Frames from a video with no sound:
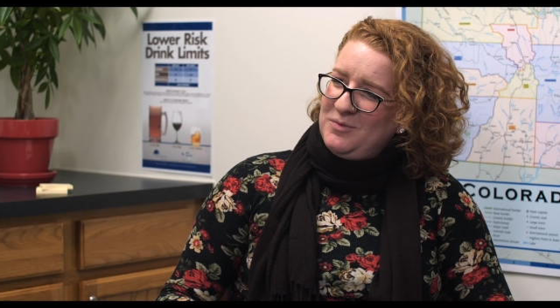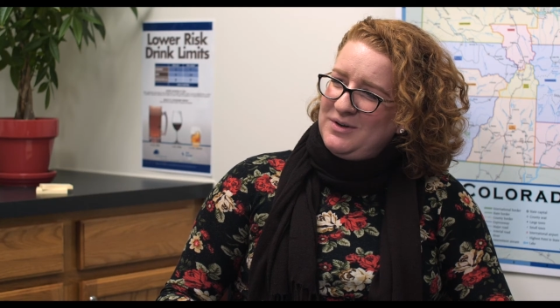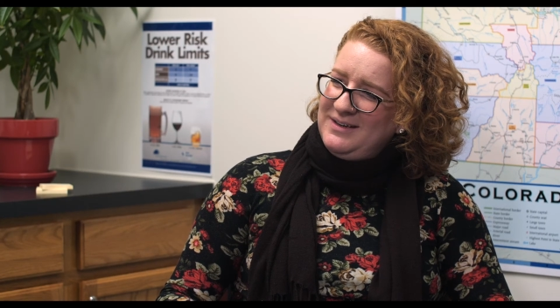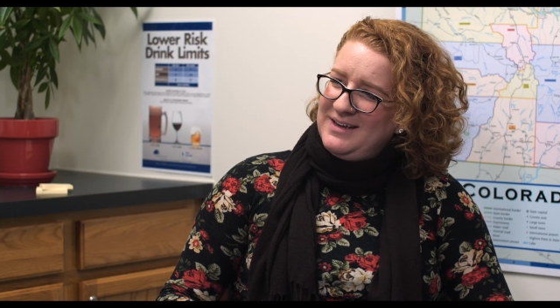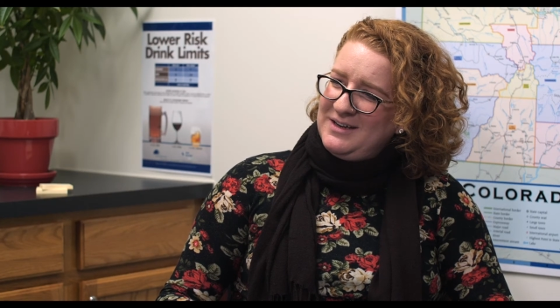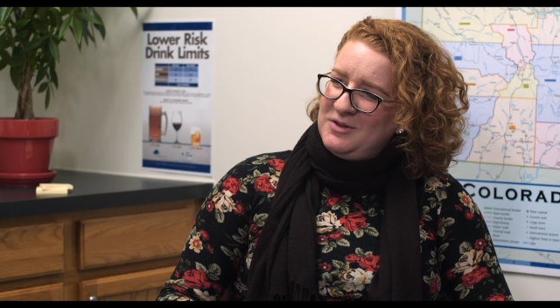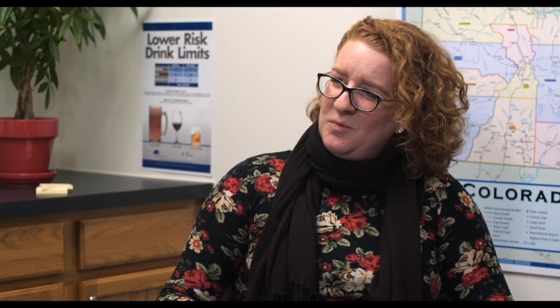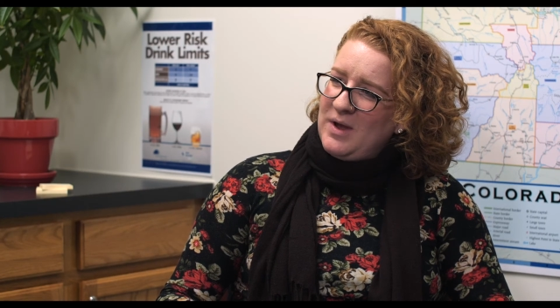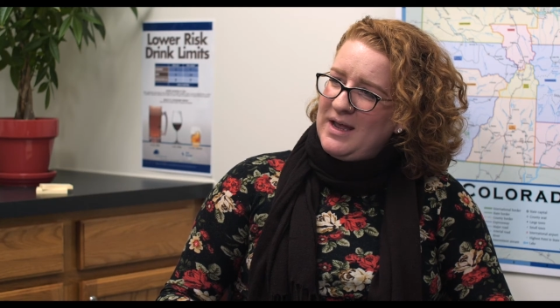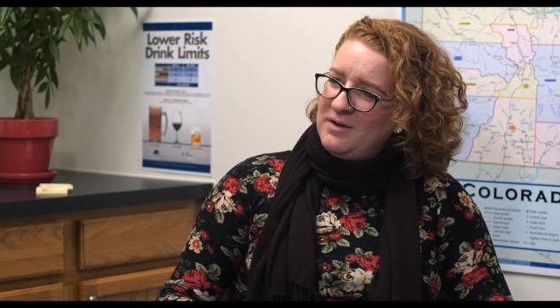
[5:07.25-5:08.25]
would get in the
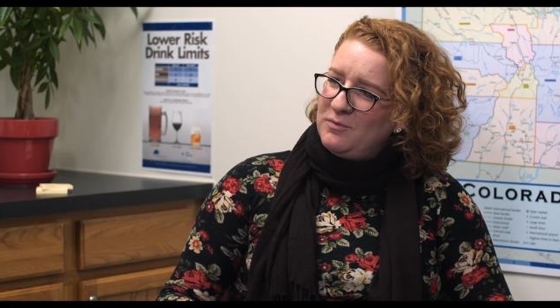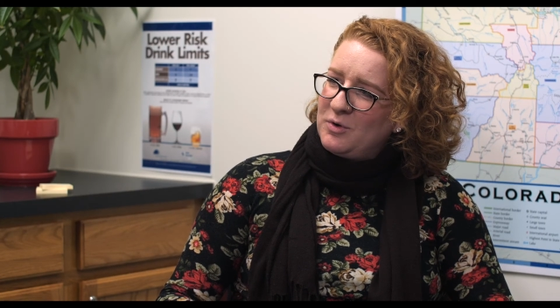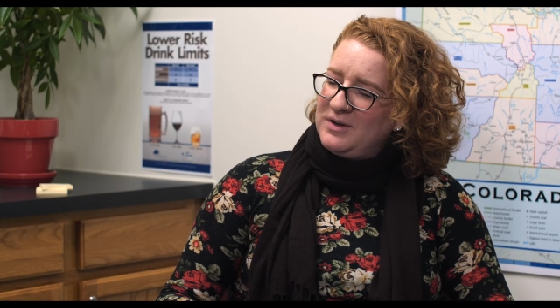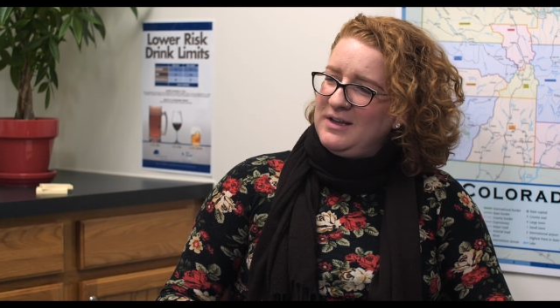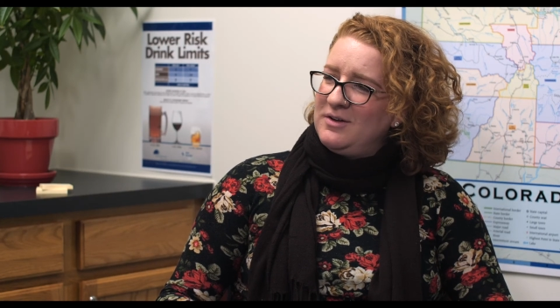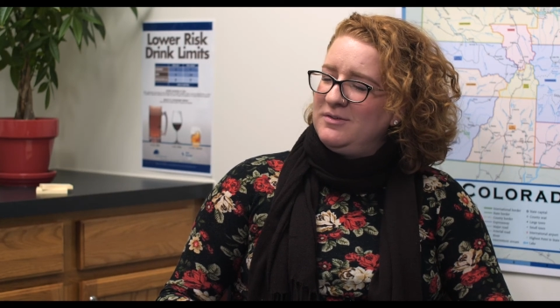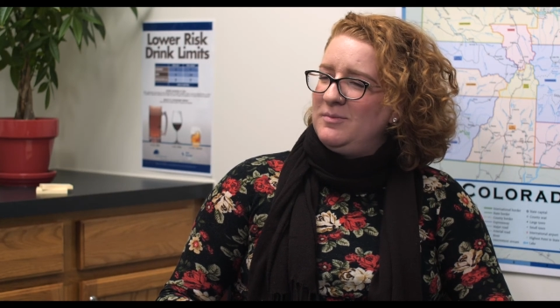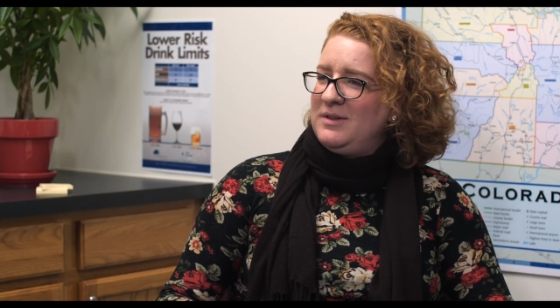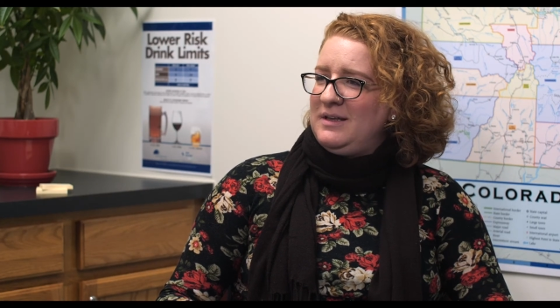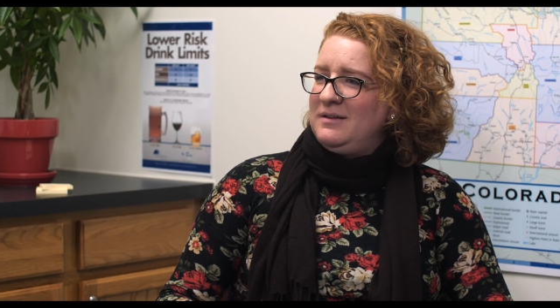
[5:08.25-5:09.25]
way of working on some
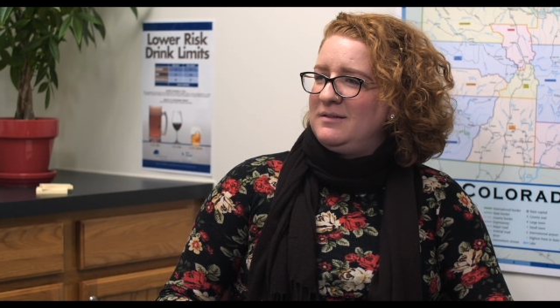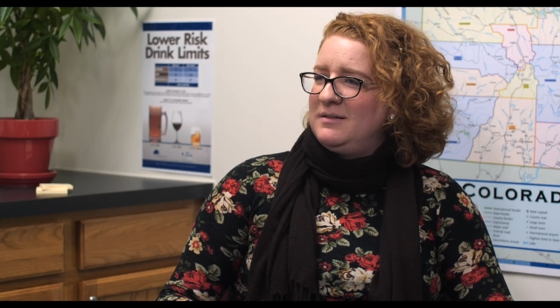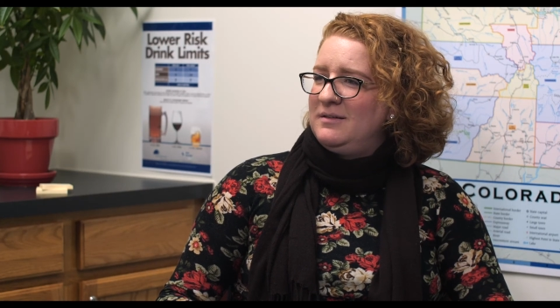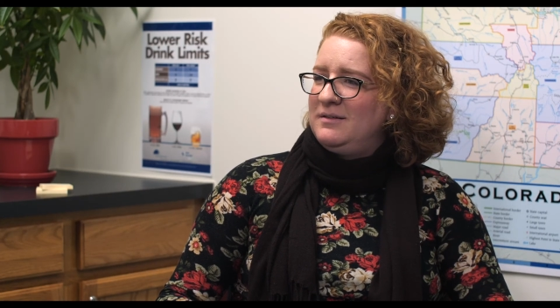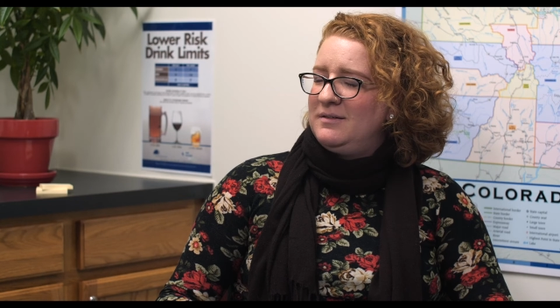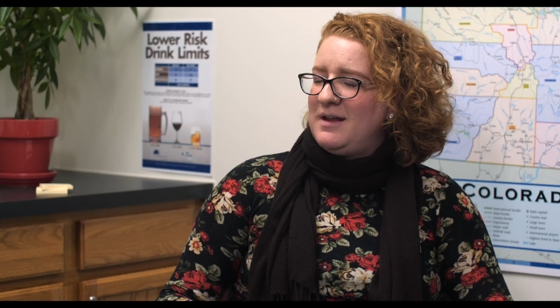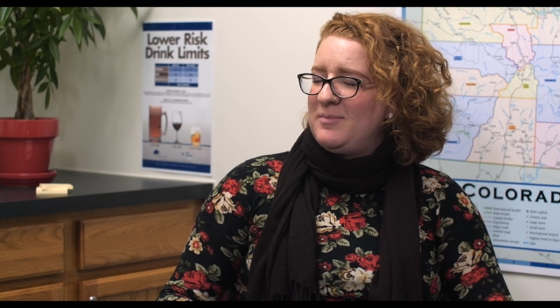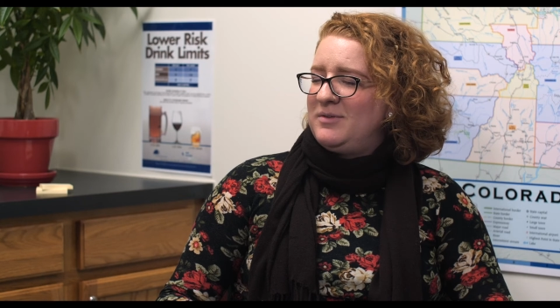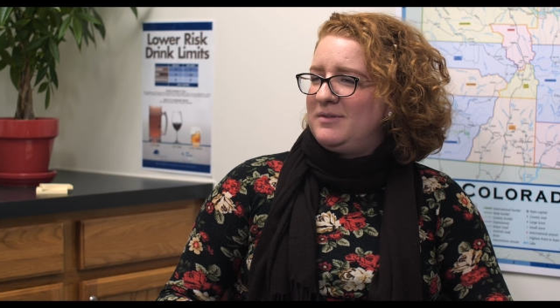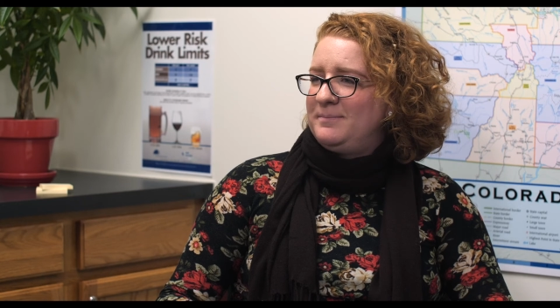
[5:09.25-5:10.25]
of these
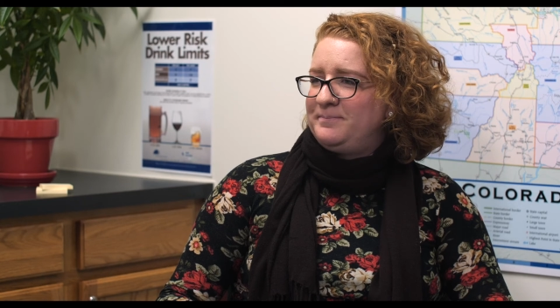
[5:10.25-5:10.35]
steps?